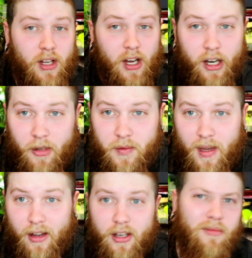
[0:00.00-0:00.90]
It helps
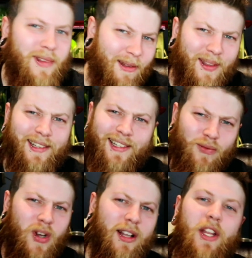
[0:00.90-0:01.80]
me out, you know. Man, it's
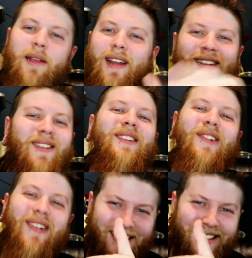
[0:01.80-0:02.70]
one click, man. You can
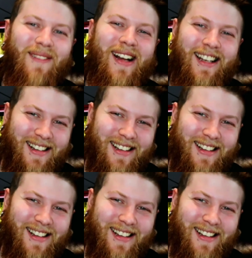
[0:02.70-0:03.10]
do it. Come on.